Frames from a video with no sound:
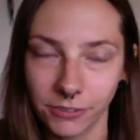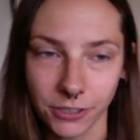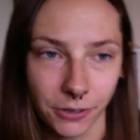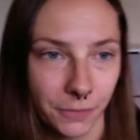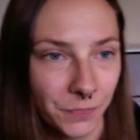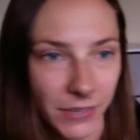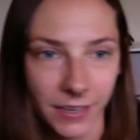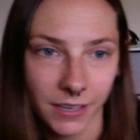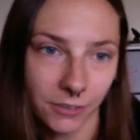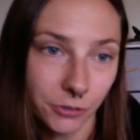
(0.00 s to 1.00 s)
So
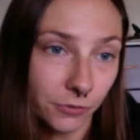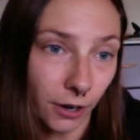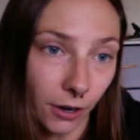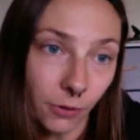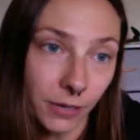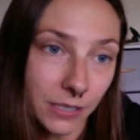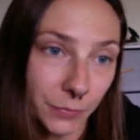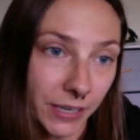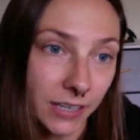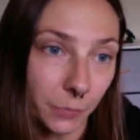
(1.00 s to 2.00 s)
if you've always
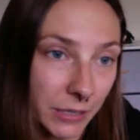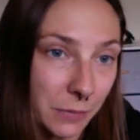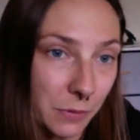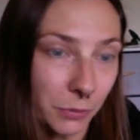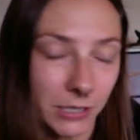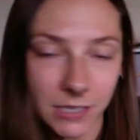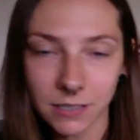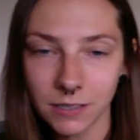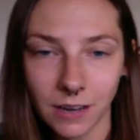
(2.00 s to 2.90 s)
been a people pleaser,